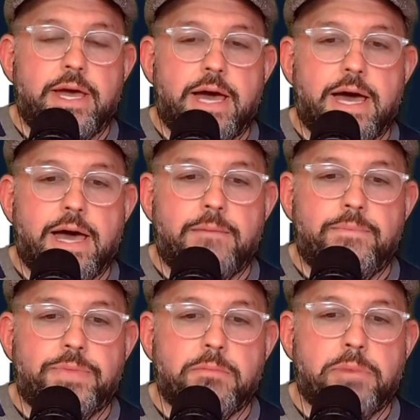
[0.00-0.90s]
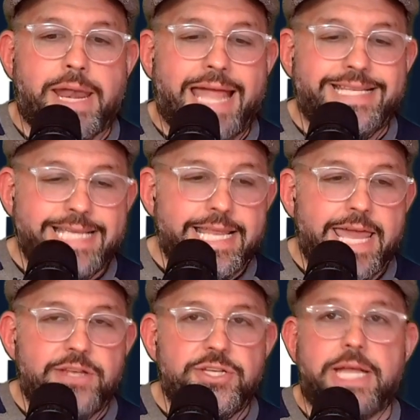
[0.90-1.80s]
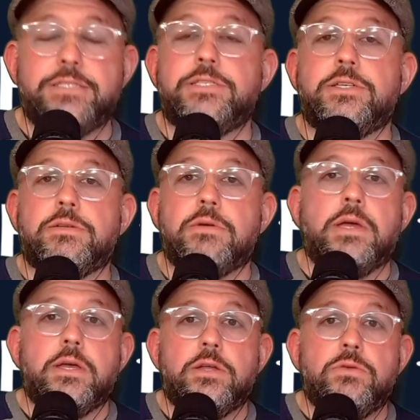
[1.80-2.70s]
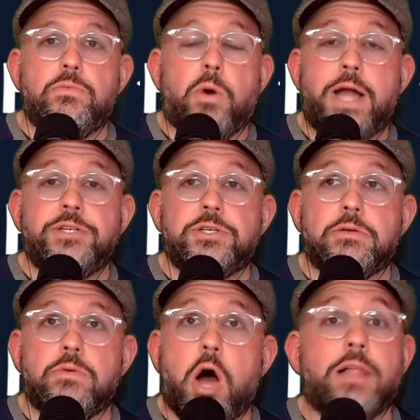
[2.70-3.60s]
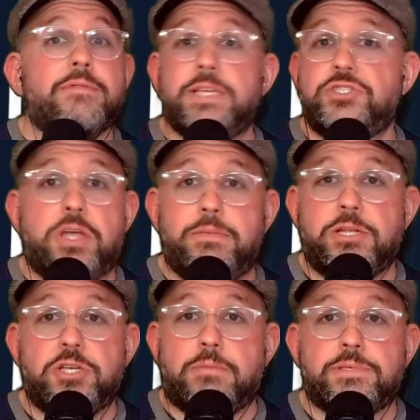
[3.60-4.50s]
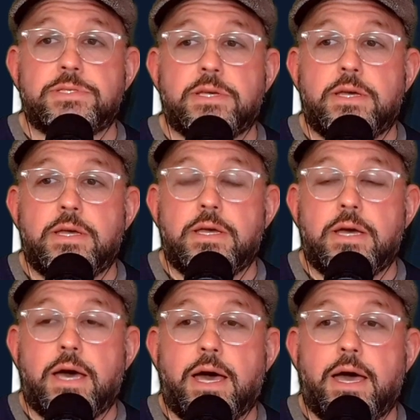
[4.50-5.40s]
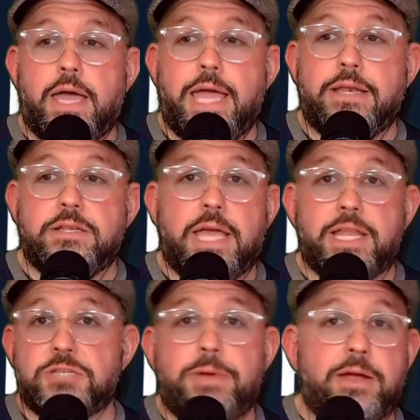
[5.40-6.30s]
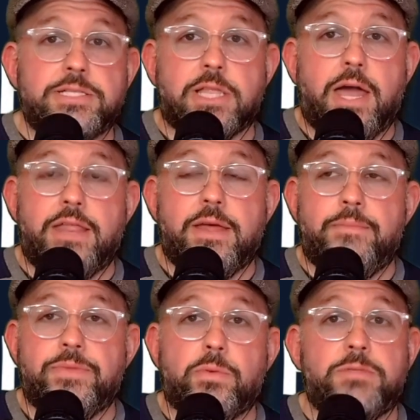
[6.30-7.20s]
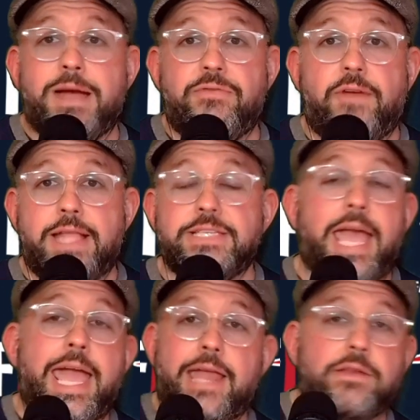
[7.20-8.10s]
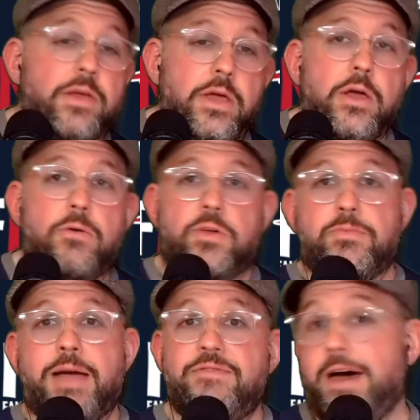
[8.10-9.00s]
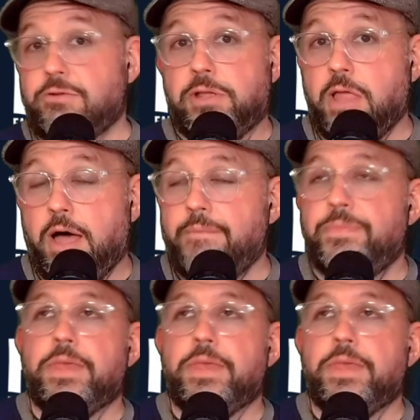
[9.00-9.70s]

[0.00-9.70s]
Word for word: Um, but I did get a chance to watch all of these championships uh, and and experience a lot of them with my friends and with my father-in-law.